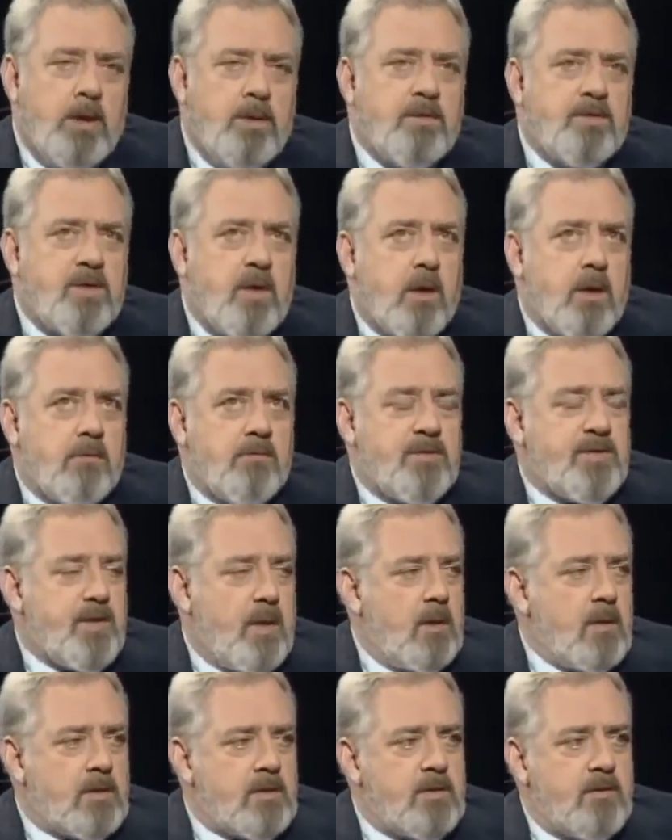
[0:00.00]
You saw the
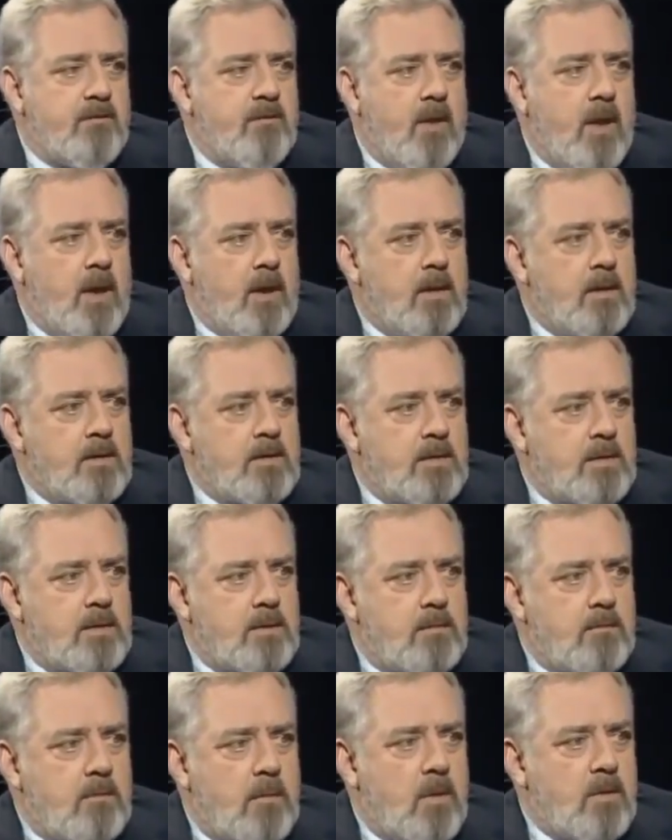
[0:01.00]
results of
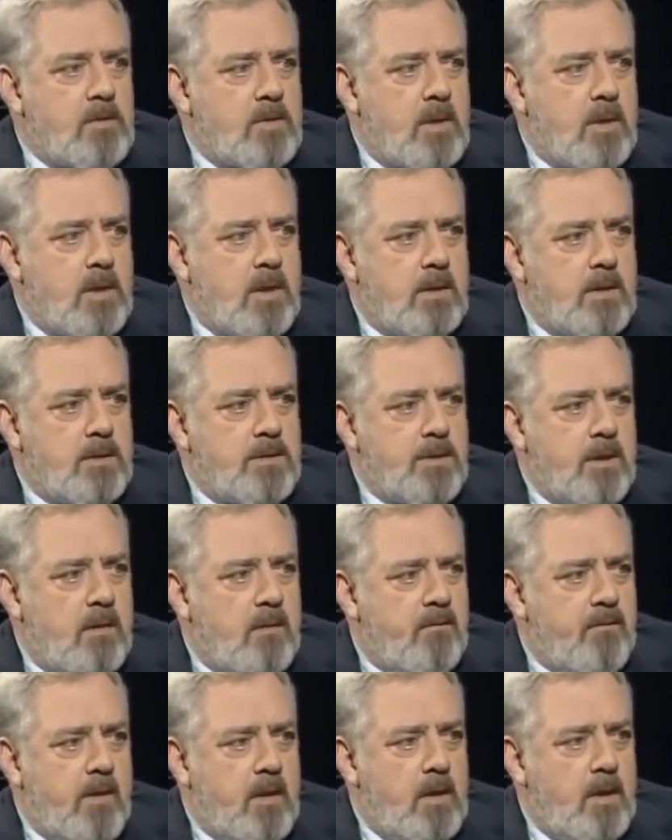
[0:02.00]
violence mostly on the
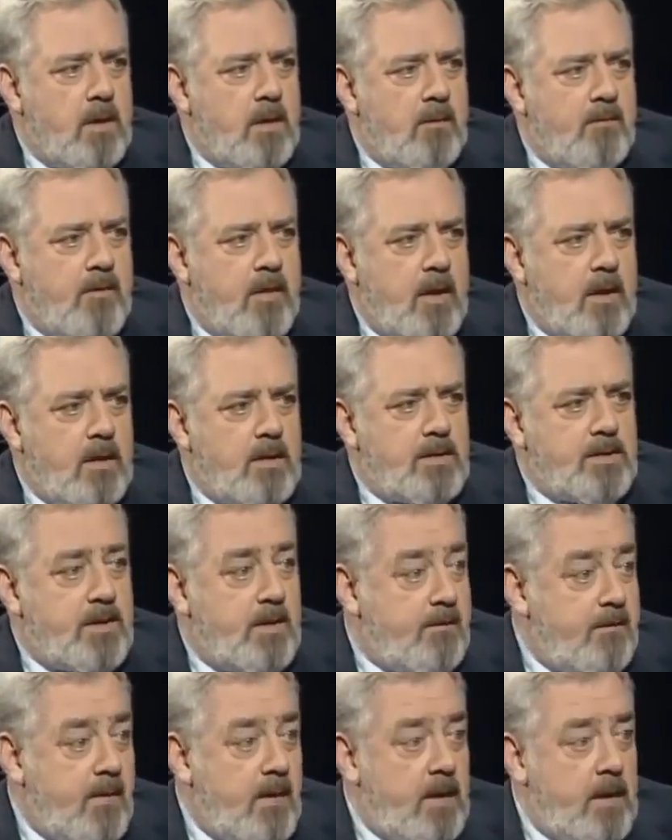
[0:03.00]
show, very little
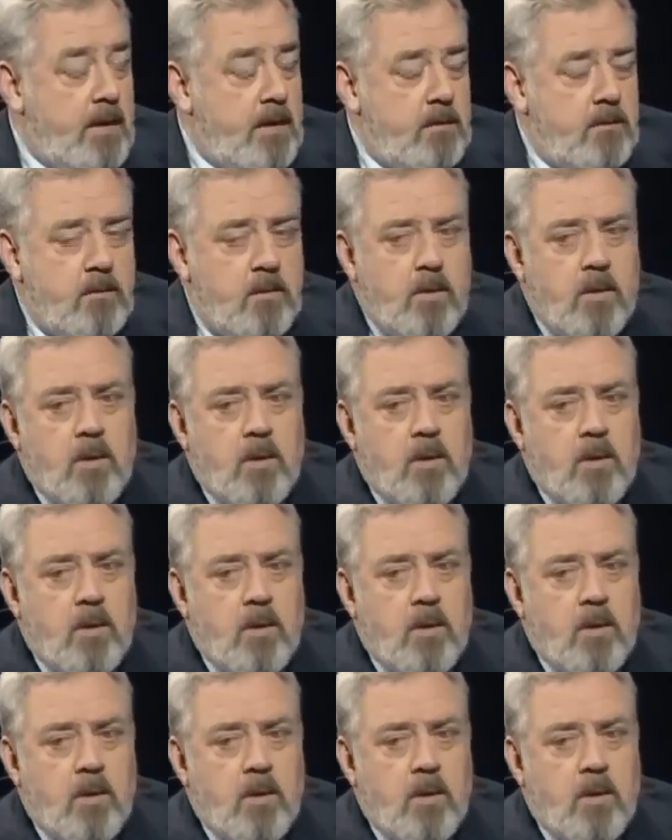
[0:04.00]
violence, if any.